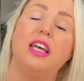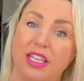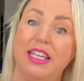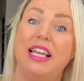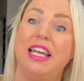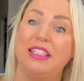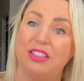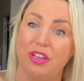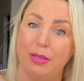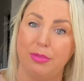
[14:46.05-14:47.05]
in a later
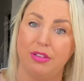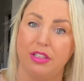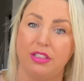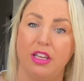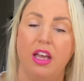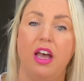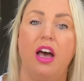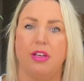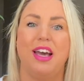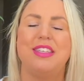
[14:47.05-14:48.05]
time period.
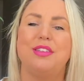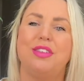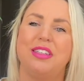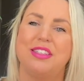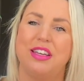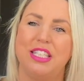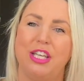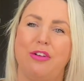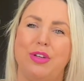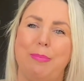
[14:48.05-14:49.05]
I still think this
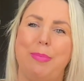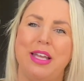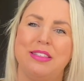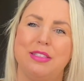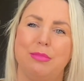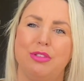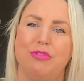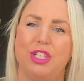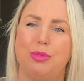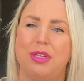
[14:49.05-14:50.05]
idea of an abandonment
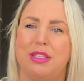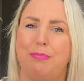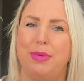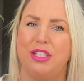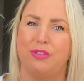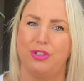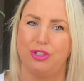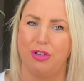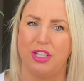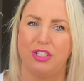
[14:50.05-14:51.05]
ritual is a bit of a
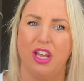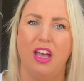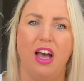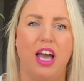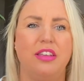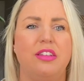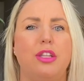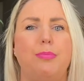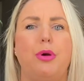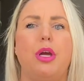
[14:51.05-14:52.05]
stretch. I think that
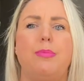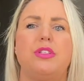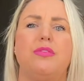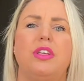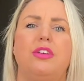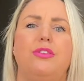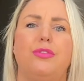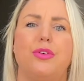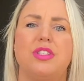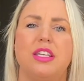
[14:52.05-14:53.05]
the purpose of the
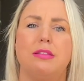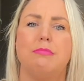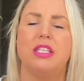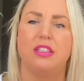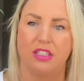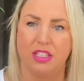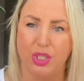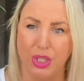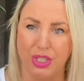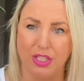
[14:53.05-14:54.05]
Hillforts is
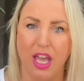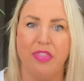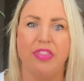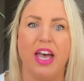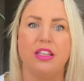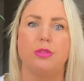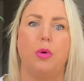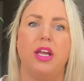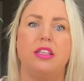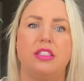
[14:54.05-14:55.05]
misunderstood, and that's
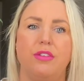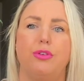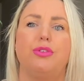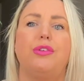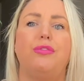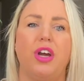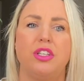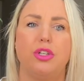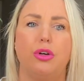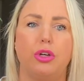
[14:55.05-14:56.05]
why it's difficult to
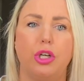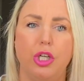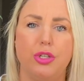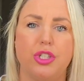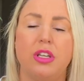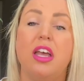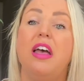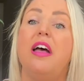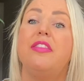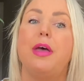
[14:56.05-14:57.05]
find a conclusion
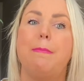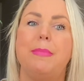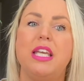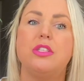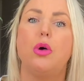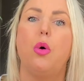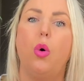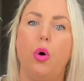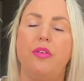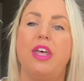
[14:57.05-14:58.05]
that meets
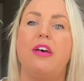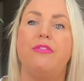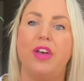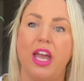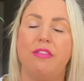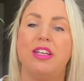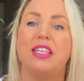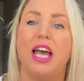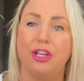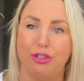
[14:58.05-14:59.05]
all their varied
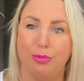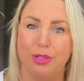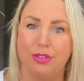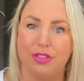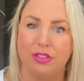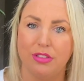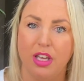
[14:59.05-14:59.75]
attributes.